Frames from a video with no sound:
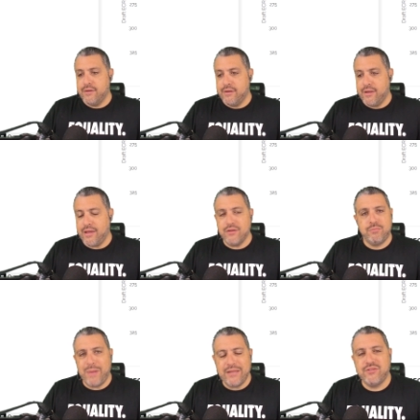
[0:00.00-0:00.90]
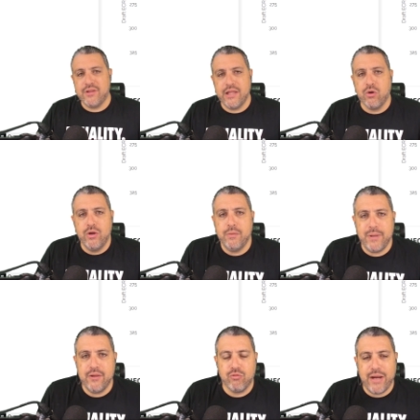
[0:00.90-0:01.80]
He is basically going to
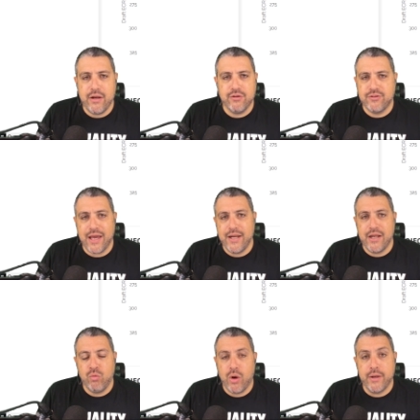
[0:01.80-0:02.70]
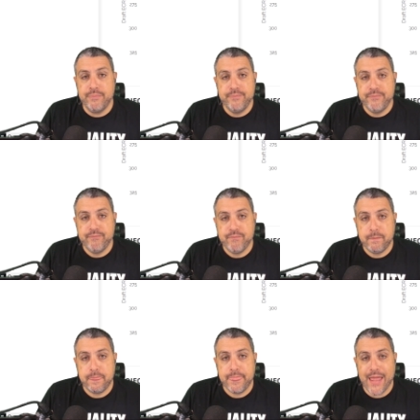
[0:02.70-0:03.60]
be the Raiders tight end one.
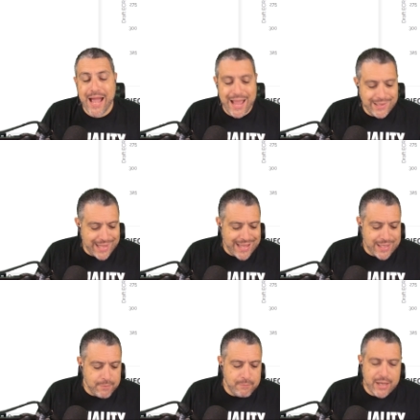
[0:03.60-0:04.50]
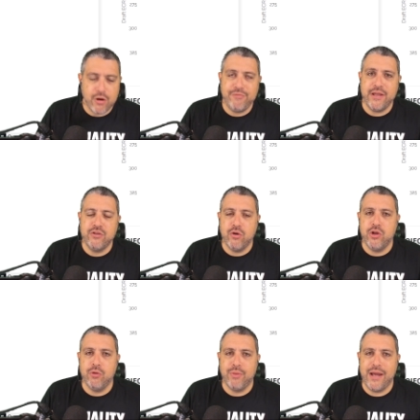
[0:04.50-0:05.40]
I like him better if
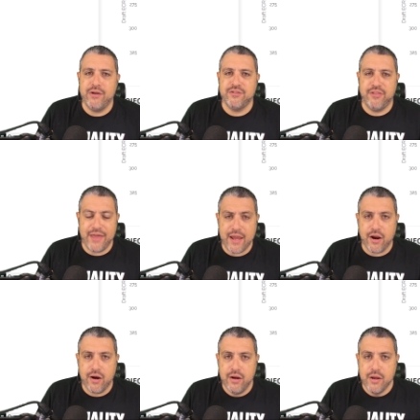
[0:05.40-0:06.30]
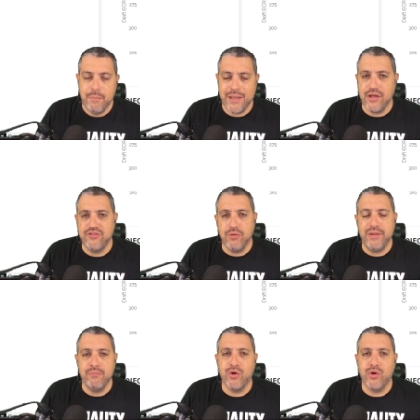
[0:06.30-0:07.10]
Antonio Brown is there because there'll be more